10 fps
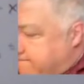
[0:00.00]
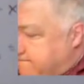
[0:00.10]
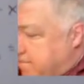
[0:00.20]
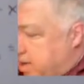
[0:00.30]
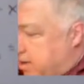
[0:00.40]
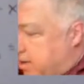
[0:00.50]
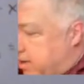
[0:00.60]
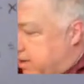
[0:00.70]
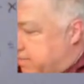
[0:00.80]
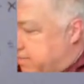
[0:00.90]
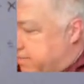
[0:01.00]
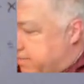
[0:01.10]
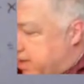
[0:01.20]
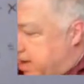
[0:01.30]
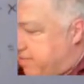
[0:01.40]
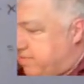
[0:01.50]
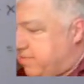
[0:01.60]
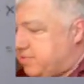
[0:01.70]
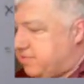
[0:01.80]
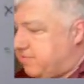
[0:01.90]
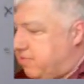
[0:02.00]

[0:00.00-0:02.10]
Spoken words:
F inverse of 4.